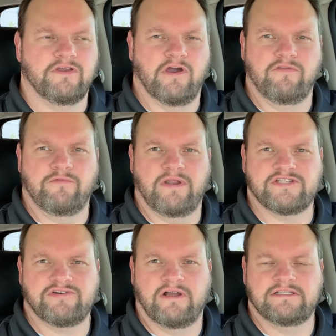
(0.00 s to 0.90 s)
go to the
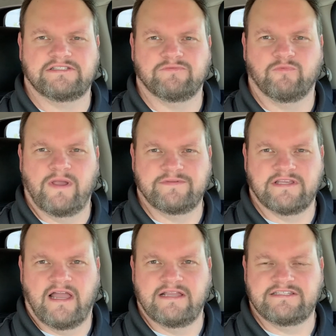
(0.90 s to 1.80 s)
restaurant's
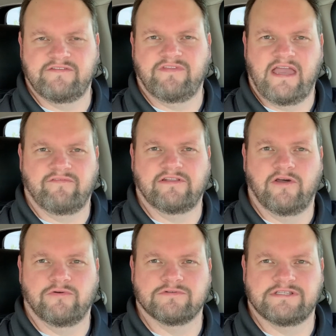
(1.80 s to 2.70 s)
website, see if they have a
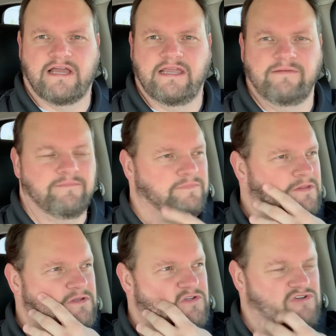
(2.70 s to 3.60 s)
local site,
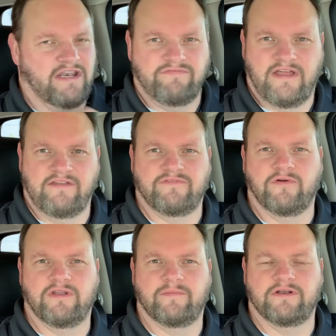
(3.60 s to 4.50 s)
try to find a
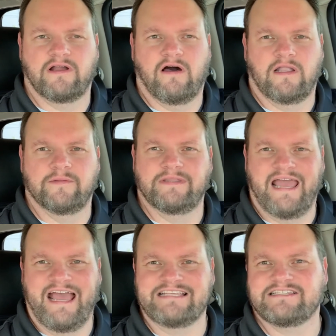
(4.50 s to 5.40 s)
phone number to call them and
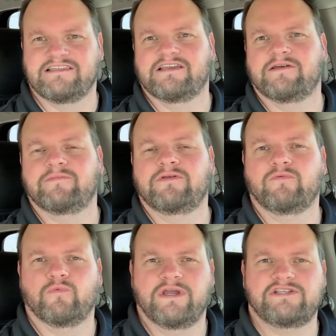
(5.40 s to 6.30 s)
ask them
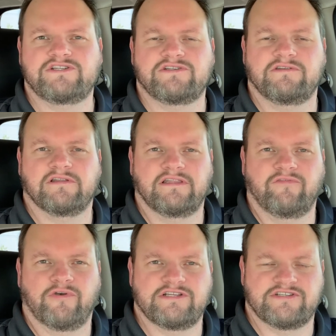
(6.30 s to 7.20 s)
which
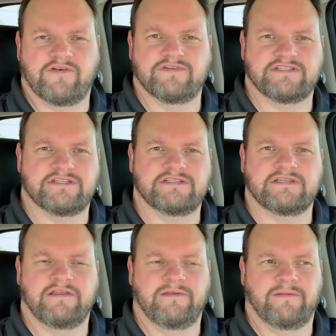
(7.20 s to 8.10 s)
delivery
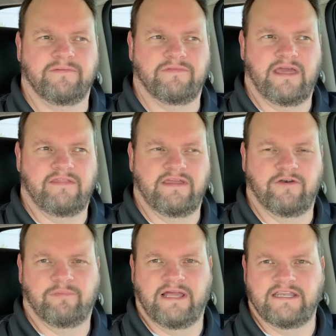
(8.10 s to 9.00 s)
services that they
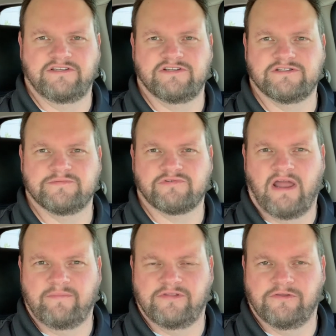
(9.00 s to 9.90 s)
are planning to
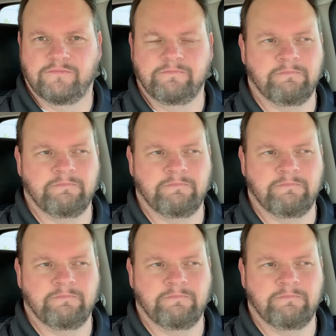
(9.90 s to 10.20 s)
subscribe to.